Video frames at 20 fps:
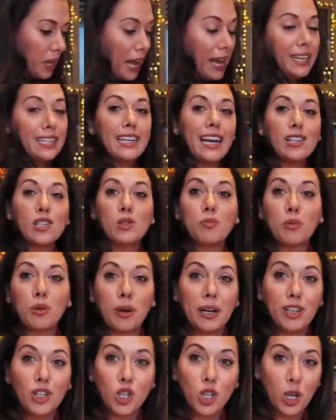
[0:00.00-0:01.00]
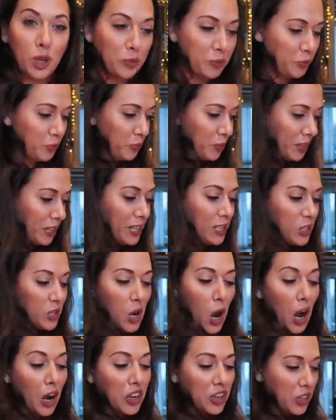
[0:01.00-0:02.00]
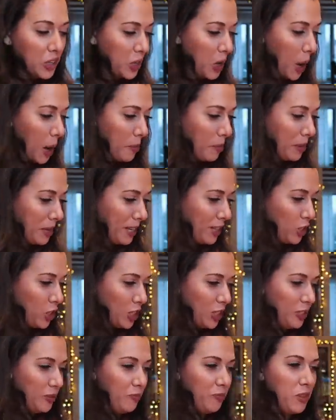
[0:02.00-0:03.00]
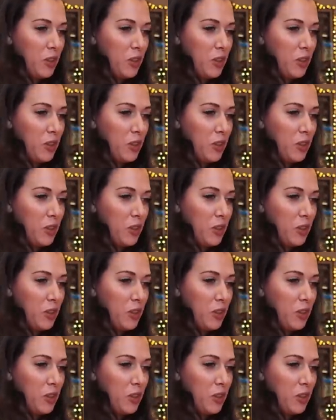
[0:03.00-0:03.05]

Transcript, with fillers: and desperation is not a good combination.